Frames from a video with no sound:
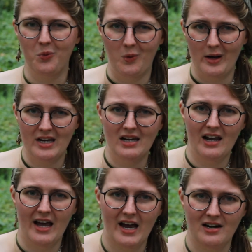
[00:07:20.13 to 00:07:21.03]
quite
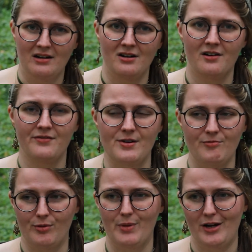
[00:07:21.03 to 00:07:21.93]
had enough
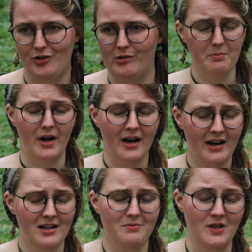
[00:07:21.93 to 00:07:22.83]
information
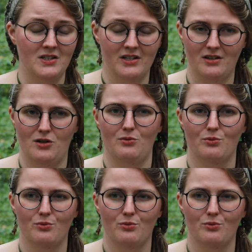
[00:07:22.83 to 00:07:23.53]
behind me to